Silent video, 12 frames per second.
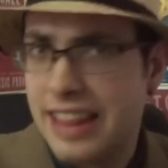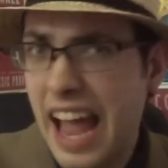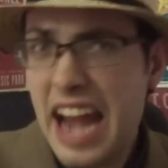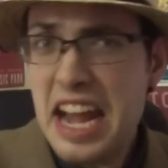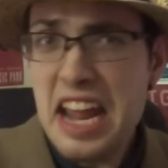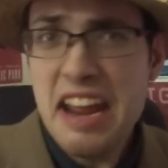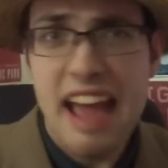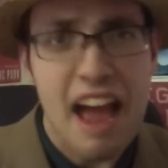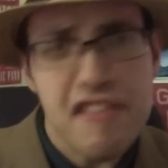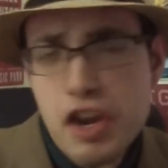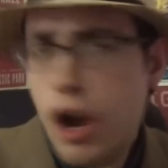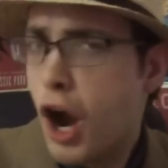Lady,
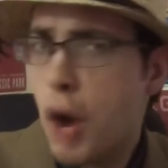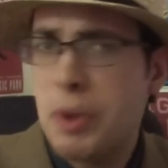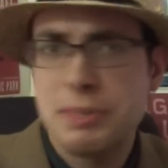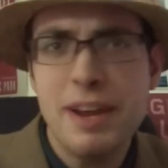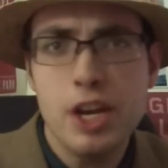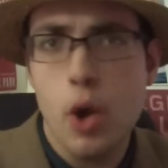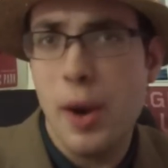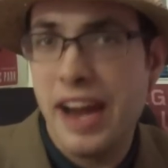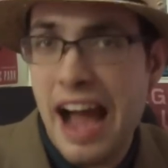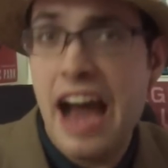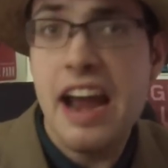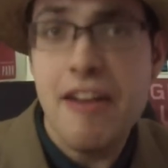have you heard what's been
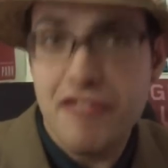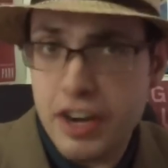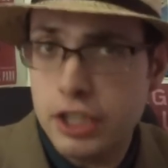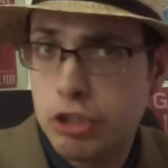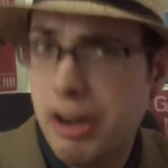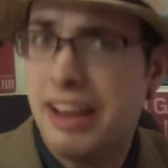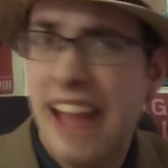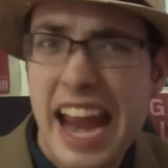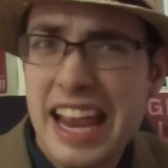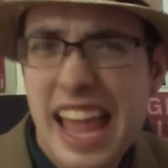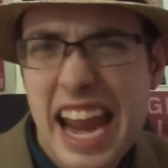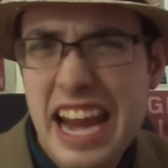going on Fear Street
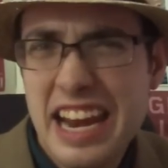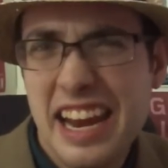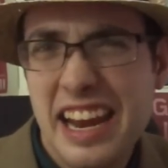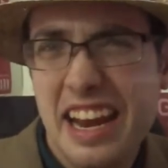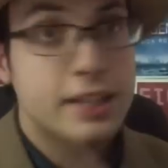lately?